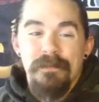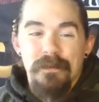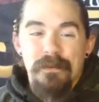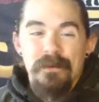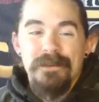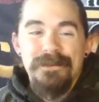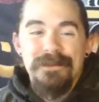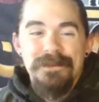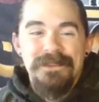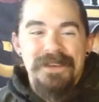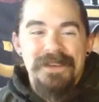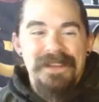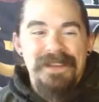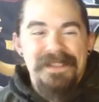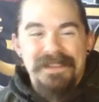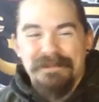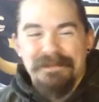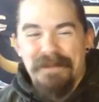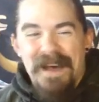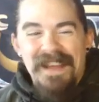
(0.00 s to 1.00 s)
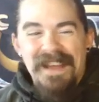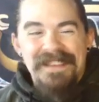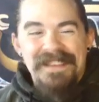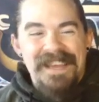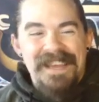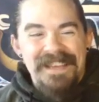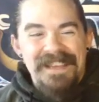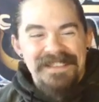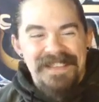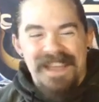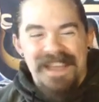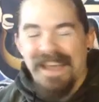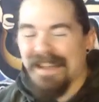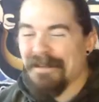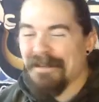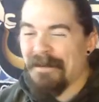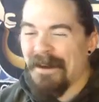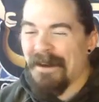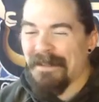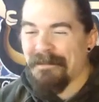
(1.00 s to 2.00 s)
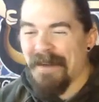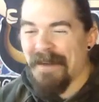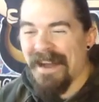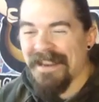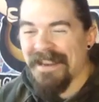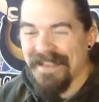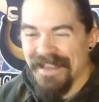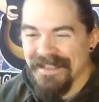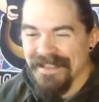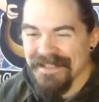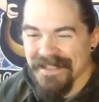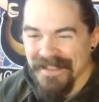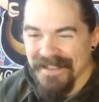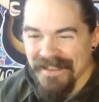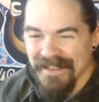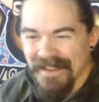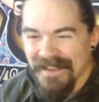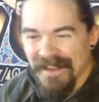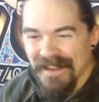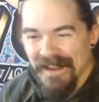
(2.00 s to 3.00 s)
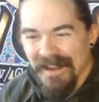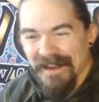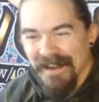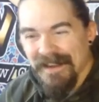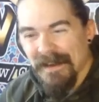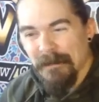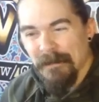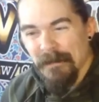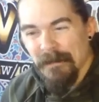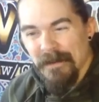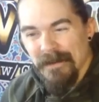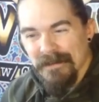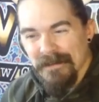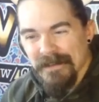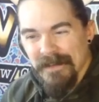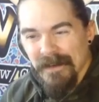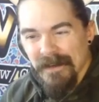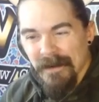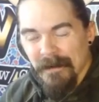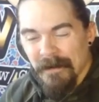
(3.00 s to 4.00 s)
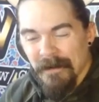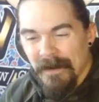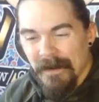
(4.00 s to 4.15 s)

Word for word: Bruce was on this podcast. I had him on the podcast a couple years ago.